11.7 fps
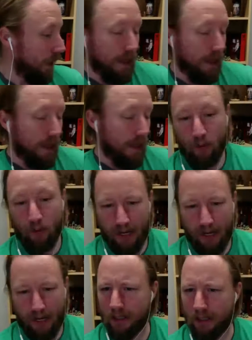there was
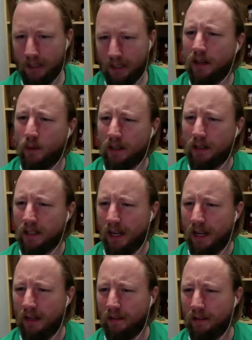that. Uh, what else did I
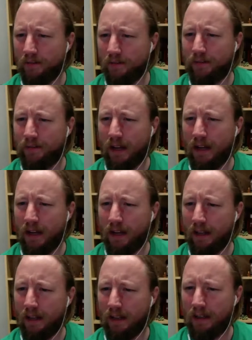have? I
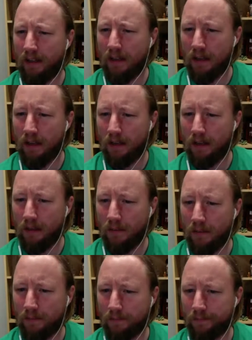had the,
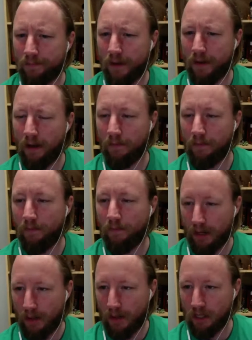uh,
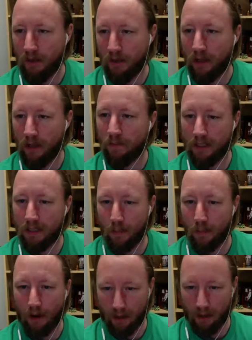like I mentioned, the Disney
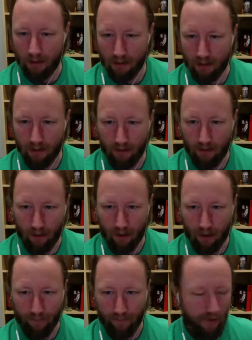Parks
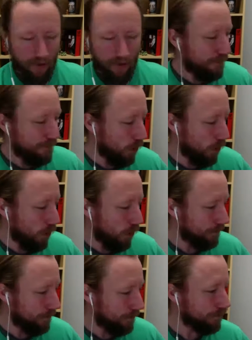R5M4
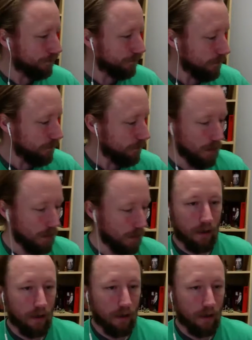uh,